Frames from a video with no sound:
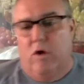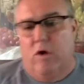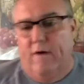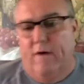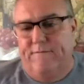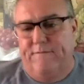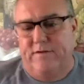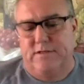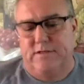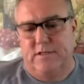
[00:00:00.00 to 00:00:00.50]

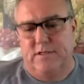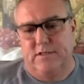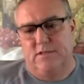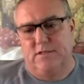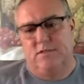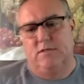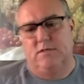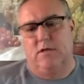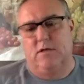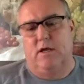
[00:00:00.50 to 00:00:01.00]

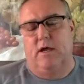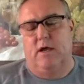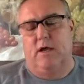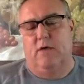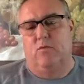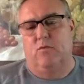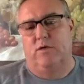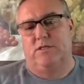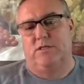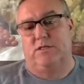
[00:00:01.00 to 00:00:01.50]
offices, uh,
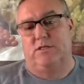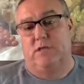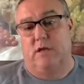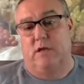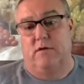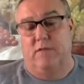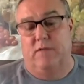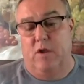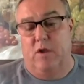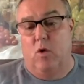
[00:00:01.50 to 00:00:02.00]
which
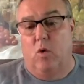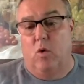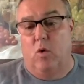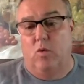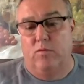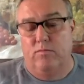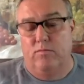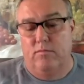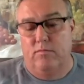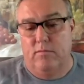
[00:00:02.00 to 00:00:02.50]
under the old